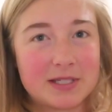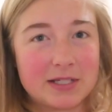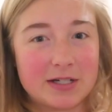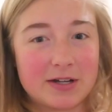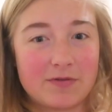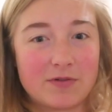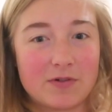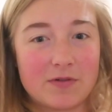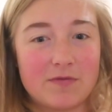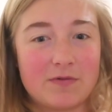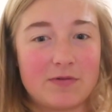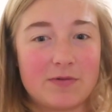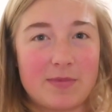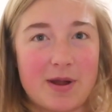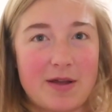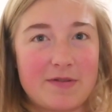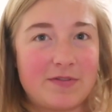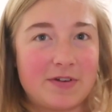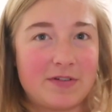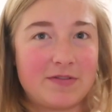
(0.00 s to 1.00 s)
so I've gone from
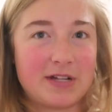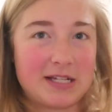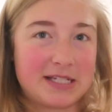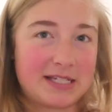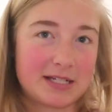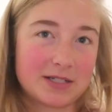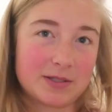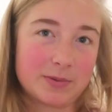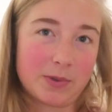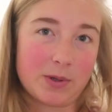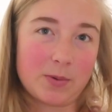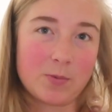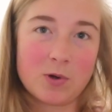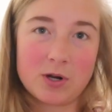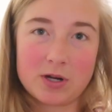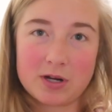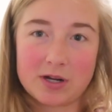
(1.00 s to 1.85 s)
like 56.1